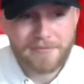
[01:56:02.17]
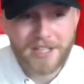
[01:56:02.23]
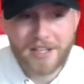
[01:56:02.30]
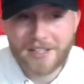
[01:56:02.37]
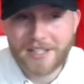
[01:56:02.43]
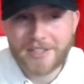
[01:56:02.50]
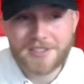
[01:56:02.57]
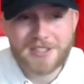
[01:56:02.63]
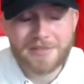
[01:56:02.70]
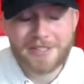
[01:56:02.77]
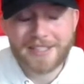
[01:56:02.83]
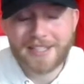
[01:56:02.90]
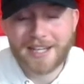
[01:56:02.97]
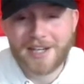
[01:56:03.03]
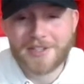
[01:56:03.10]
I like some of
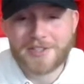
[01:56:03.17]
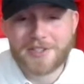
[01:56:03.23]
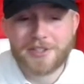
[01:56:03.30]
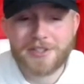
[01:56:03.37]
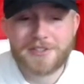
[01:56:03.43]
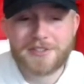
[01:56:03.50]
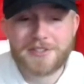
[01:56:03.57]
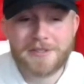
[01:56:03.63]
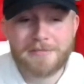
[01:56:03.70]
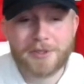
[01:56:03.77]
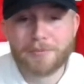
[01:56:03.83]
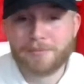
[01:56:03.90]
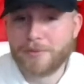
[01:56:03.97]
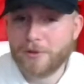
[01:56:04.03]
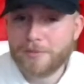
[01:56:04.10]
the guys on their team.
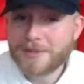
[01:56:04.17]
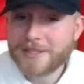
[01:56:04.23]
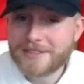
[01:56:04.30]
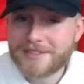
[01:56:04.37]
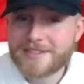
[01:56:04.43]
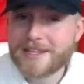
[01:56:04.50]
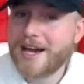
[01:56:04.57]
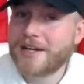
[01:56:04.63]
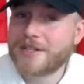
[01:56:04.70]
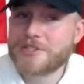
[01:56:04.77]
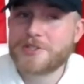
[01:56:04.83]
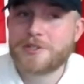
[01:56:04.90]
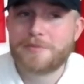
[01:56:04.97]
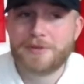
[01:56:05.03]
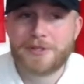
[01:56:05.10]
Their bullpen's
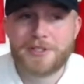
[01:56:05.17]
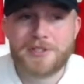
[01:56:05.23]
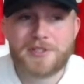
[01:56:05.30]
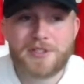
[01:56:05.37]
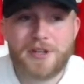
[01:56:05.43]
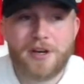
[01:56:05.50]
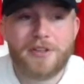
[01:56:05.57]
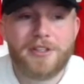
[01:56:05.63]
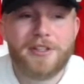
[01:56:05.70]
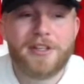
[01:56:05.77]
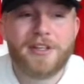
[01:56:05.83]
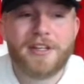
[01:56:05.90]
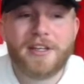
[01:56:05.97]
actually pretty solid.